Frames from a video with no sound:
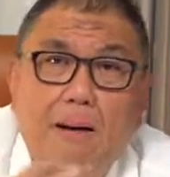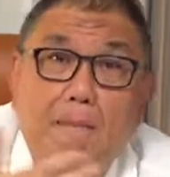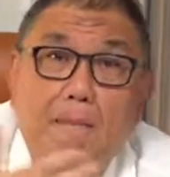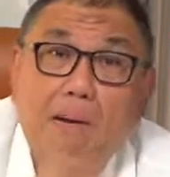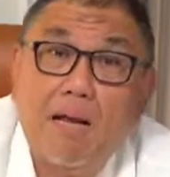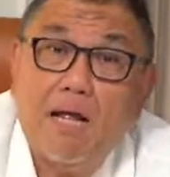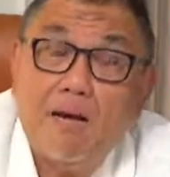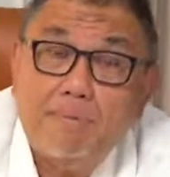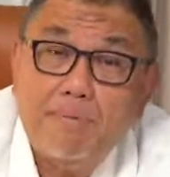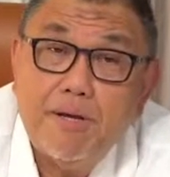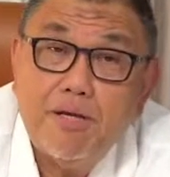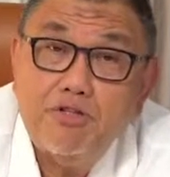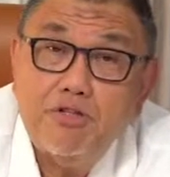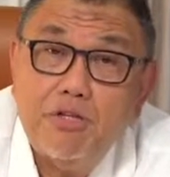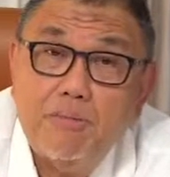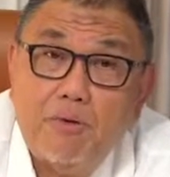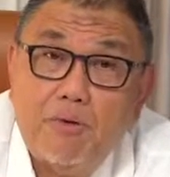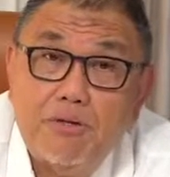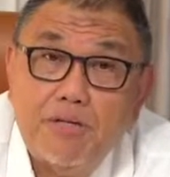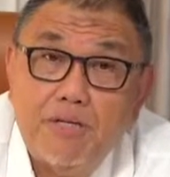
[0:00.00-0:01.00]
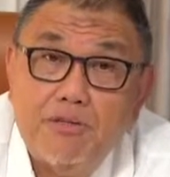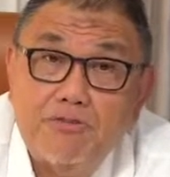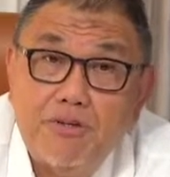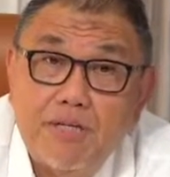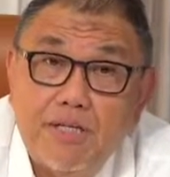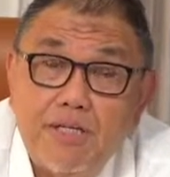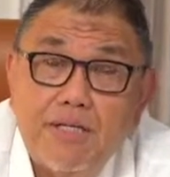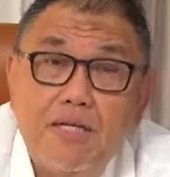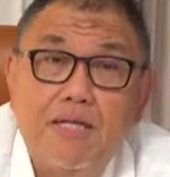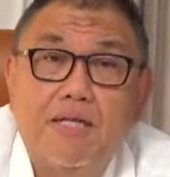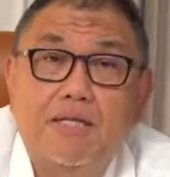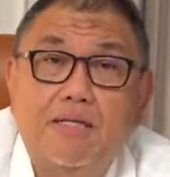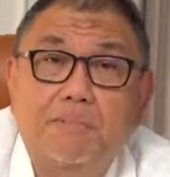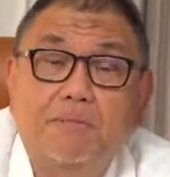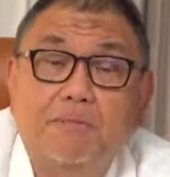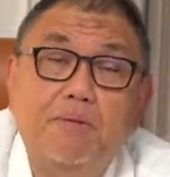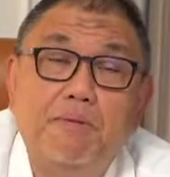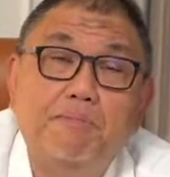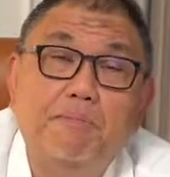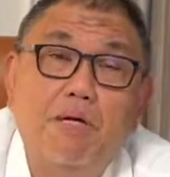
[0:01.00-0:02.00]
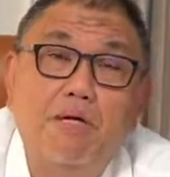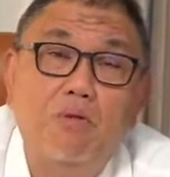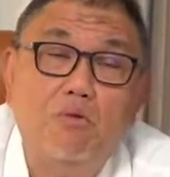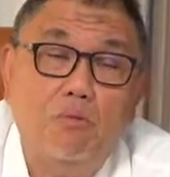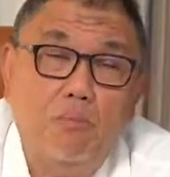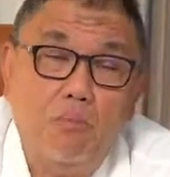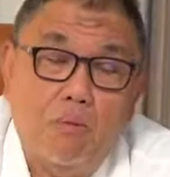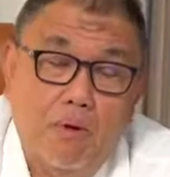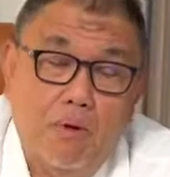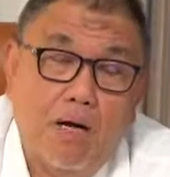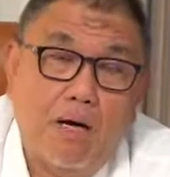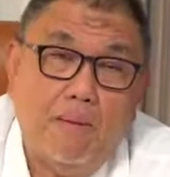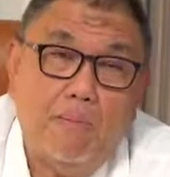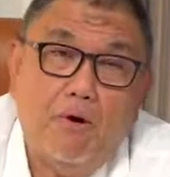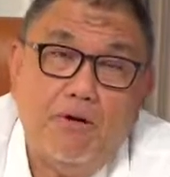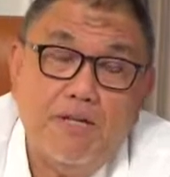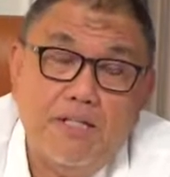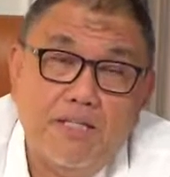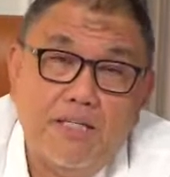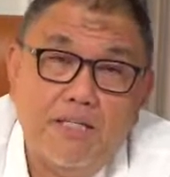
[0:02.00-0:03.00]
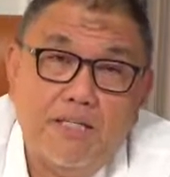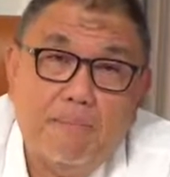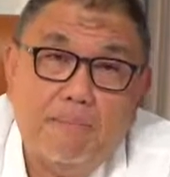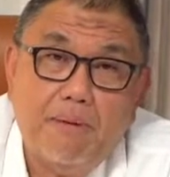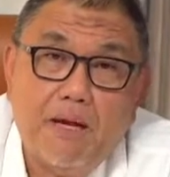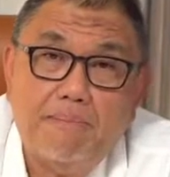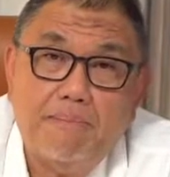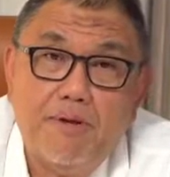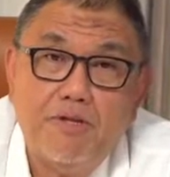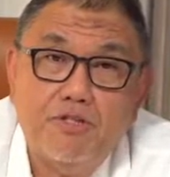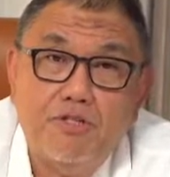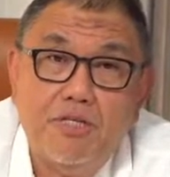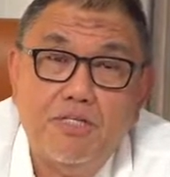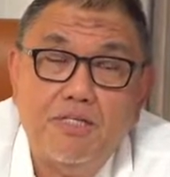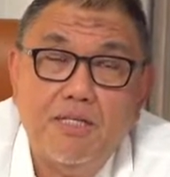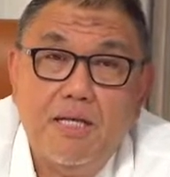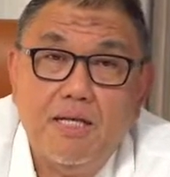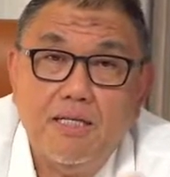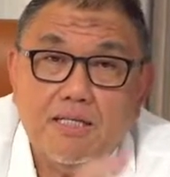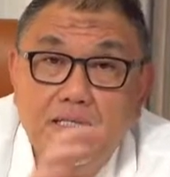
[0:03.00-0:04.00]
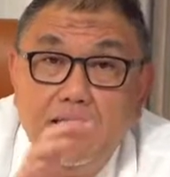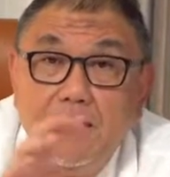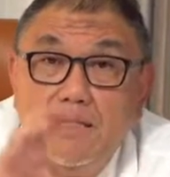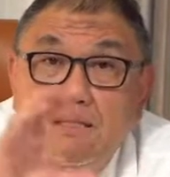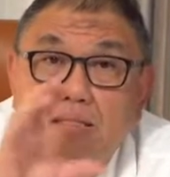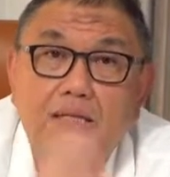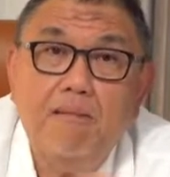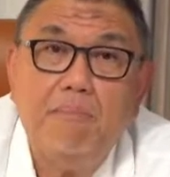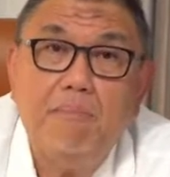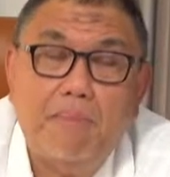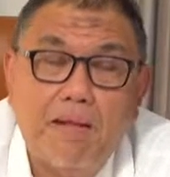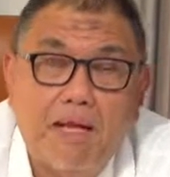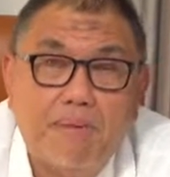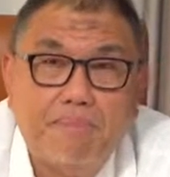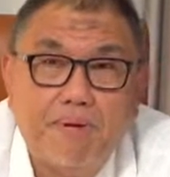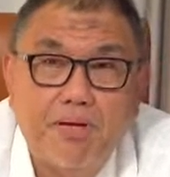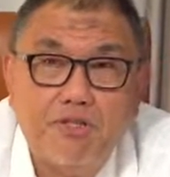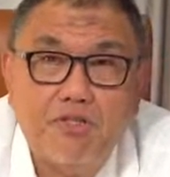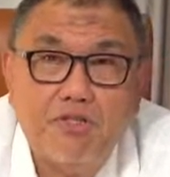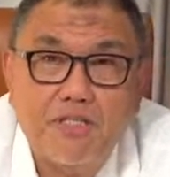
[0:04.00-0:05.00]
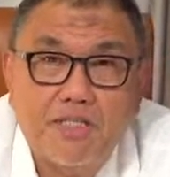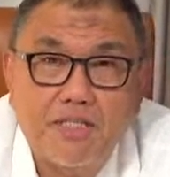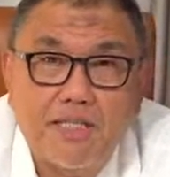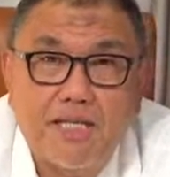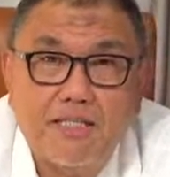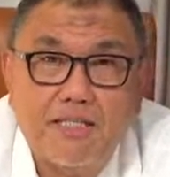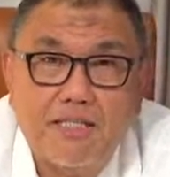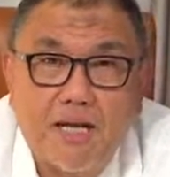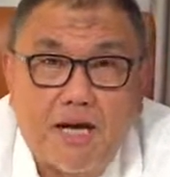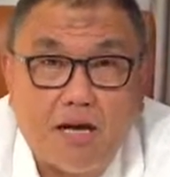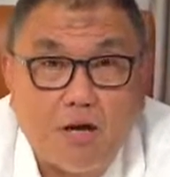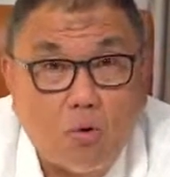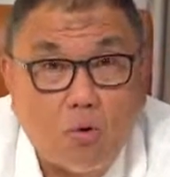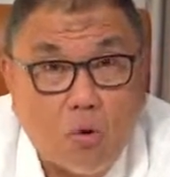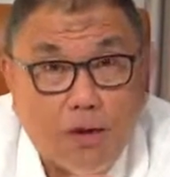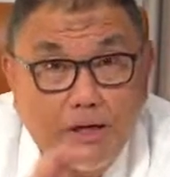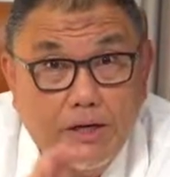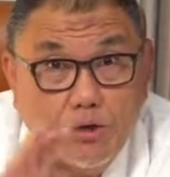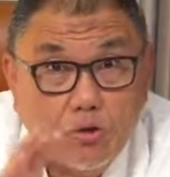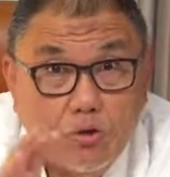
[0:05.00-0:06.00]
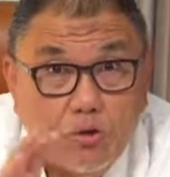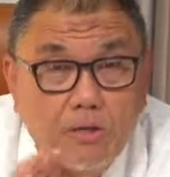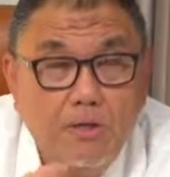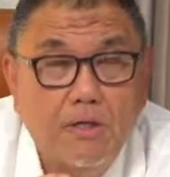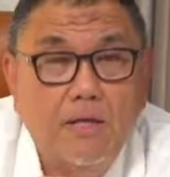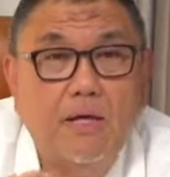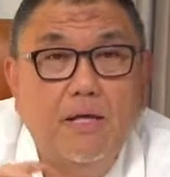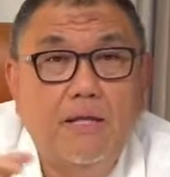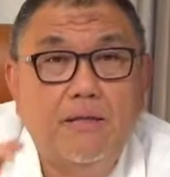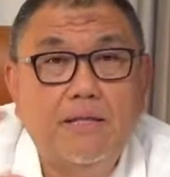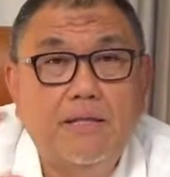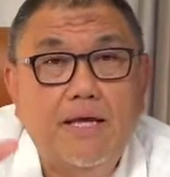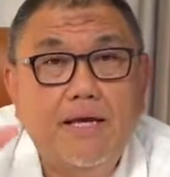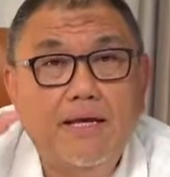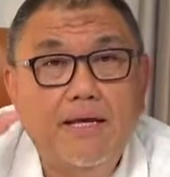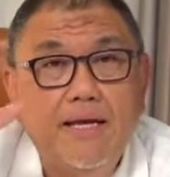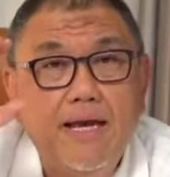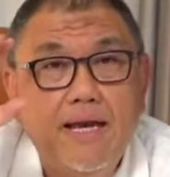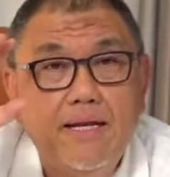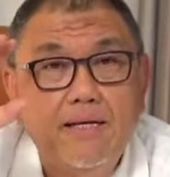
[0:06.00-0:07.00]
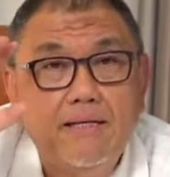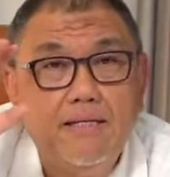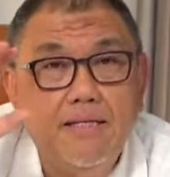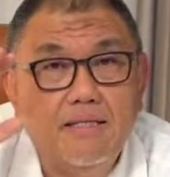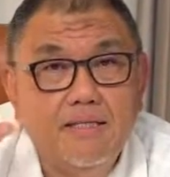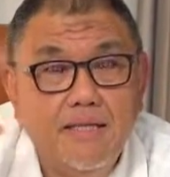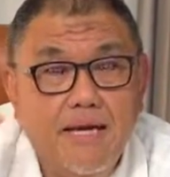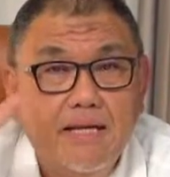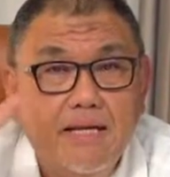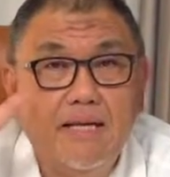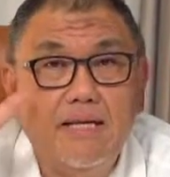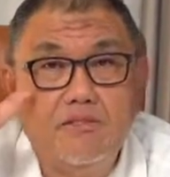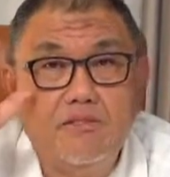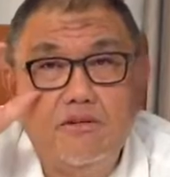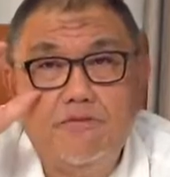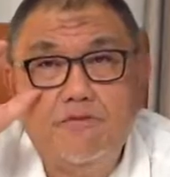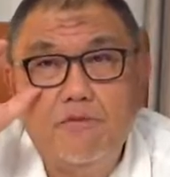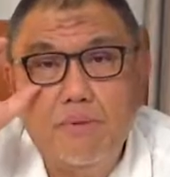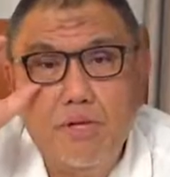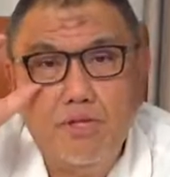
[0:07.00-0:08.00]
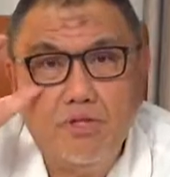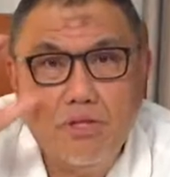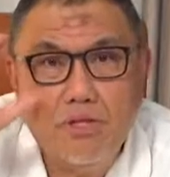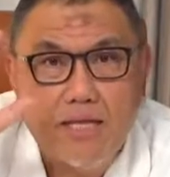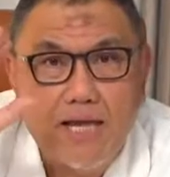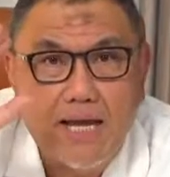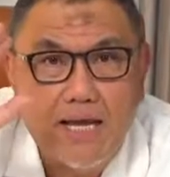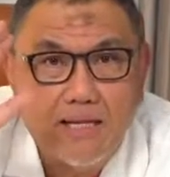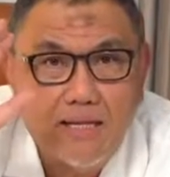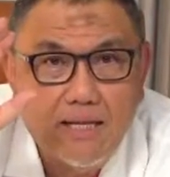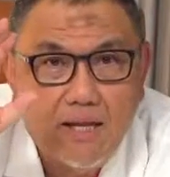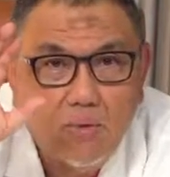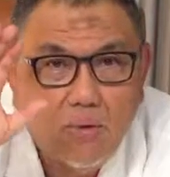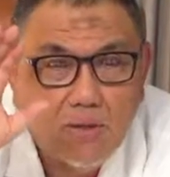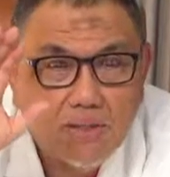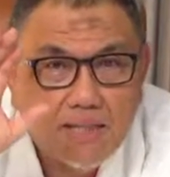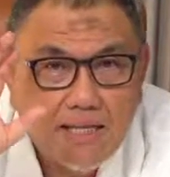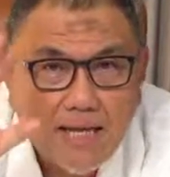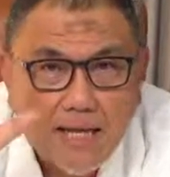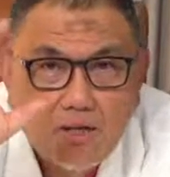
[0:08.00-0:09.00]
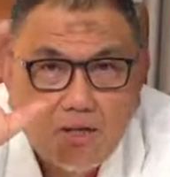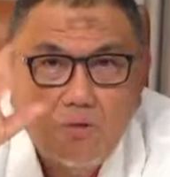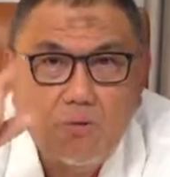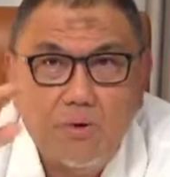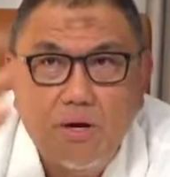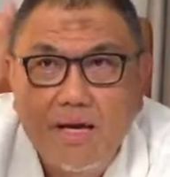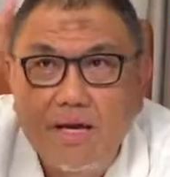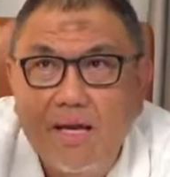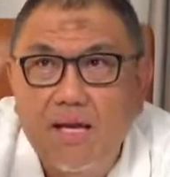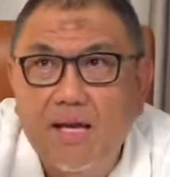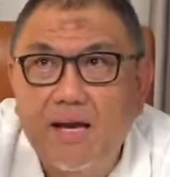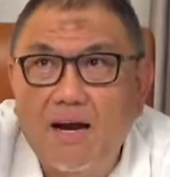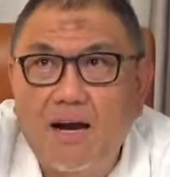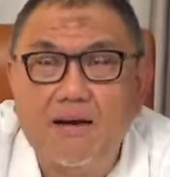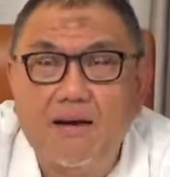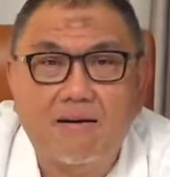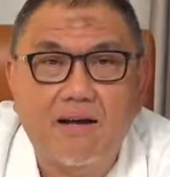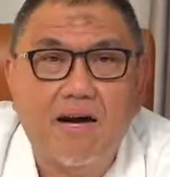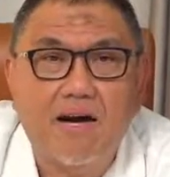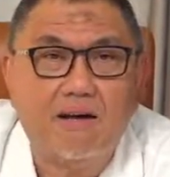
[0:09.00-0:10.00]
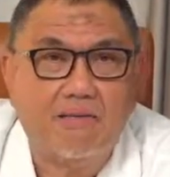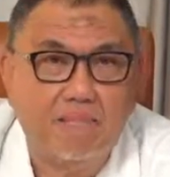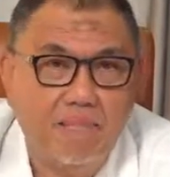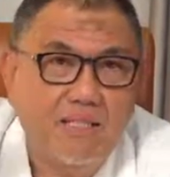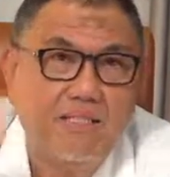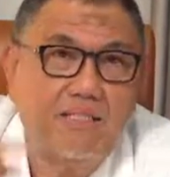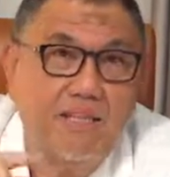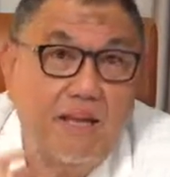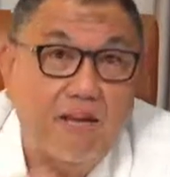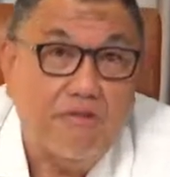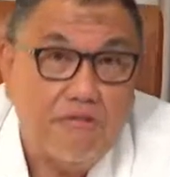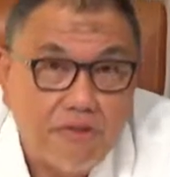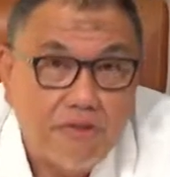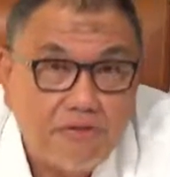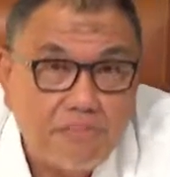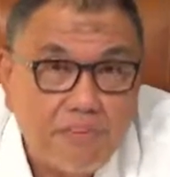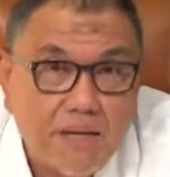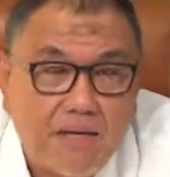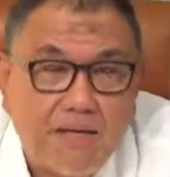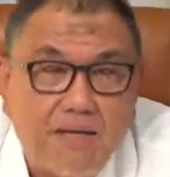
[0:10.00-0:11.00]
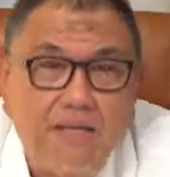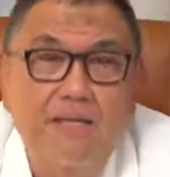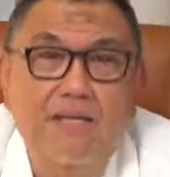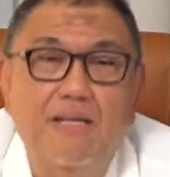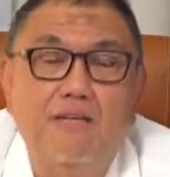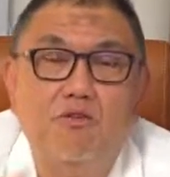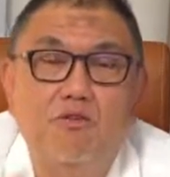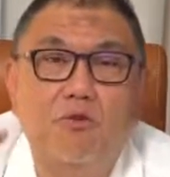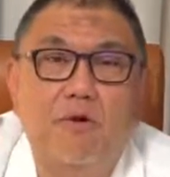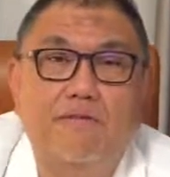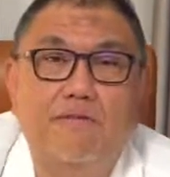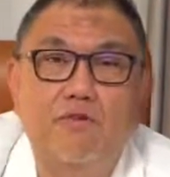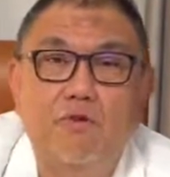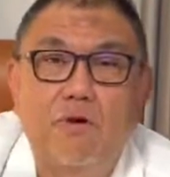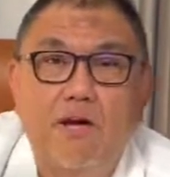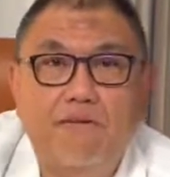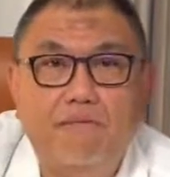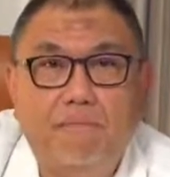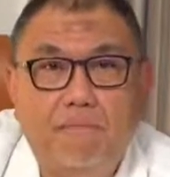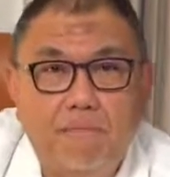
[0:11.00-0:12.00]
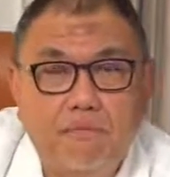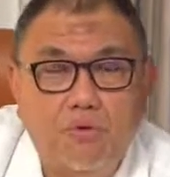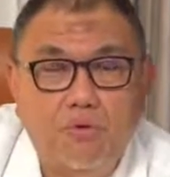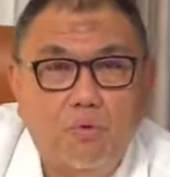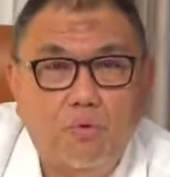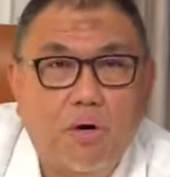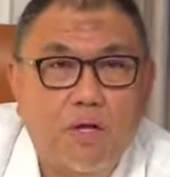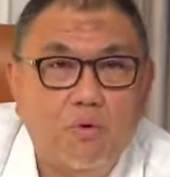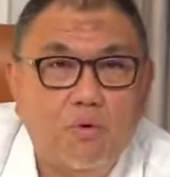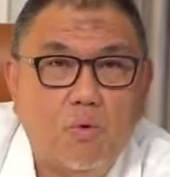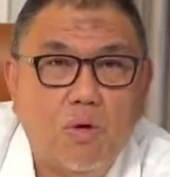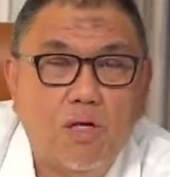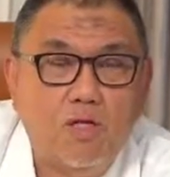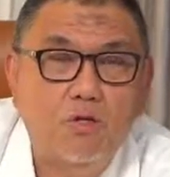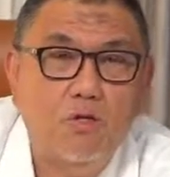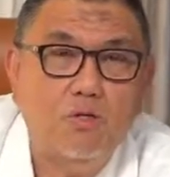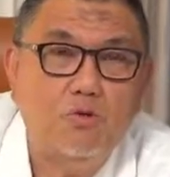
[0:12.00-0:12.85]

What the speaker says: Blood pressure monitoring, people who monitor their blood pressures, certain blood pressure sets are quite good. They can detect atrial fibrillation and they will tell you ARR, means arrhythmia. So if you have, while you're